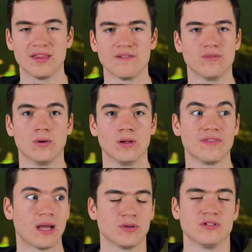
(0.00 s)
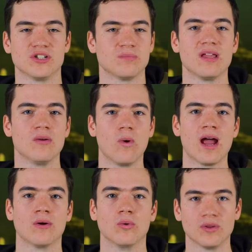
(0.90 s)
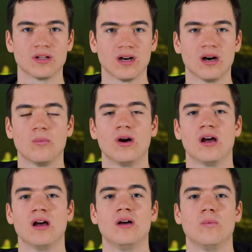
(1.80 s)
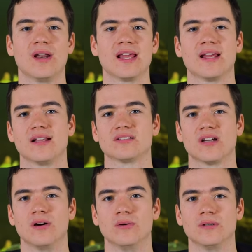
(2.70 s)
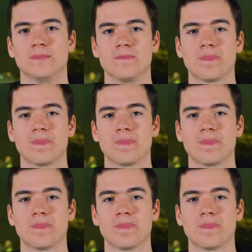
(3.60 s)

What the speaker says: therefore that would just be where all the carp were when it gets cold.